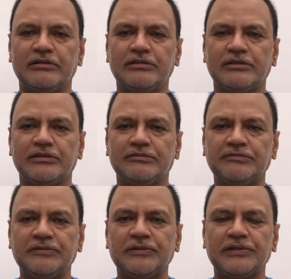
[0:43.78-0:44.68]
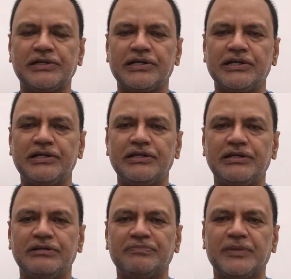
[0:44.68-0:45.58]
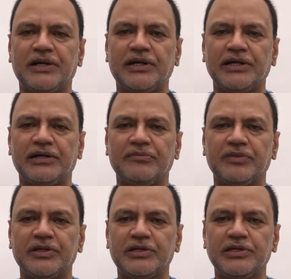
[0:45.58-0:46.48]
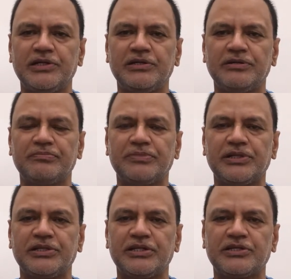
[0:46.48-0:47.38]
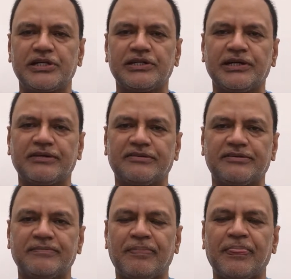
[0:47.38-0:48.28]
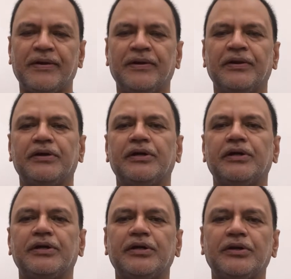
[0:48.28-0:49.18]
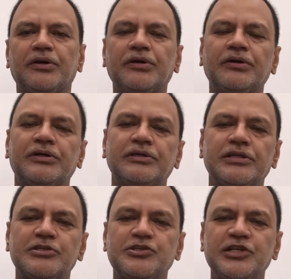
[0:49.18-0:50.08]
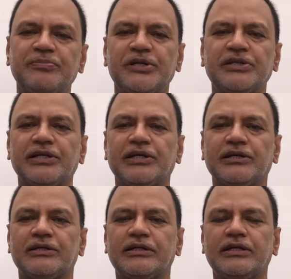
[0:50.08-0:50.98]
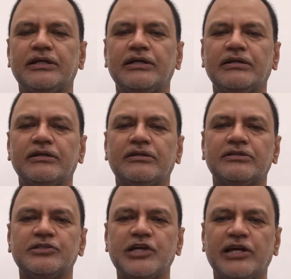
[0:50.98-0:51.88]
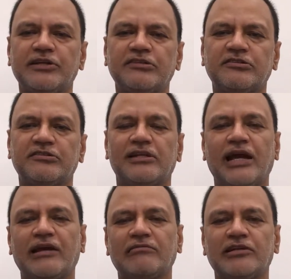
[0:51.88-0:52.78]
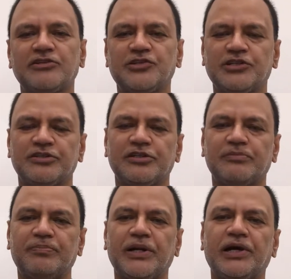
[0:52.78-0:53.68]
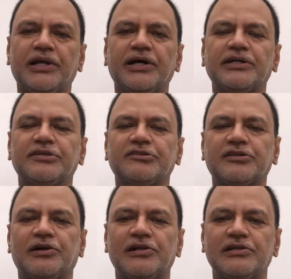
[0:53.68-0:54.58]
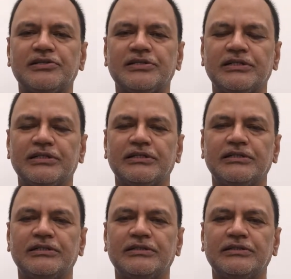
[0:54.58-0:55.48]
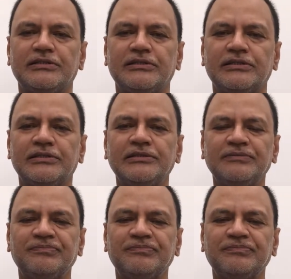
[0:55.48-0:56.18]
the four key pranayam, the key breathing techniques. The chi breathing. In Chinese language, the prana is called the